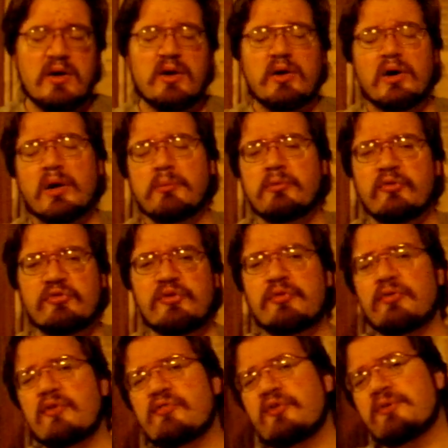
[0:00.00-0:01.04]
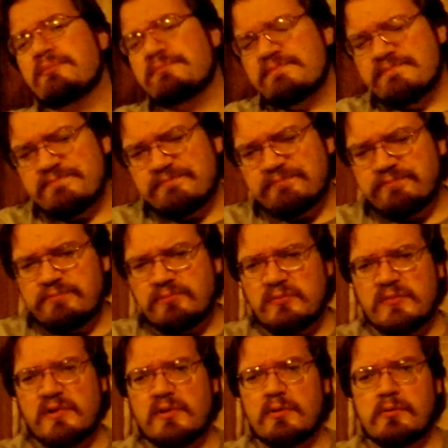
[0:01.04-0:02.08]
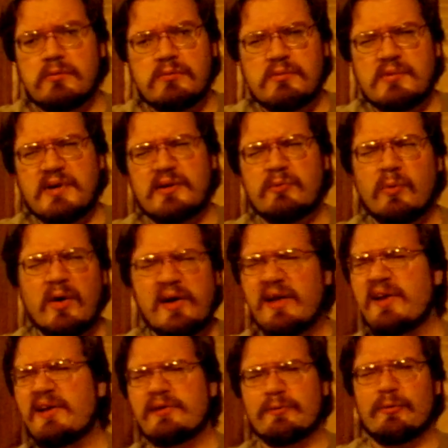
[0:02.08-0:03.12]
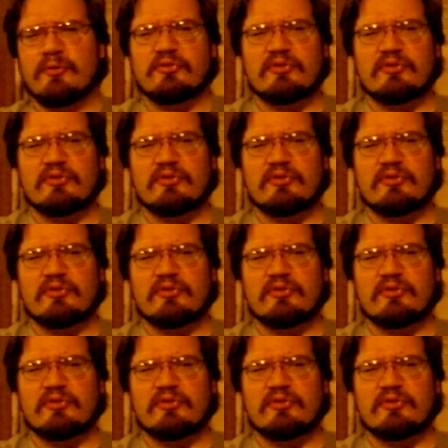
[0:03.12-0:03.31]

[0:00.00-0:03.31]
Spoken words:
I'm Ozzy Griffin. And why are you watching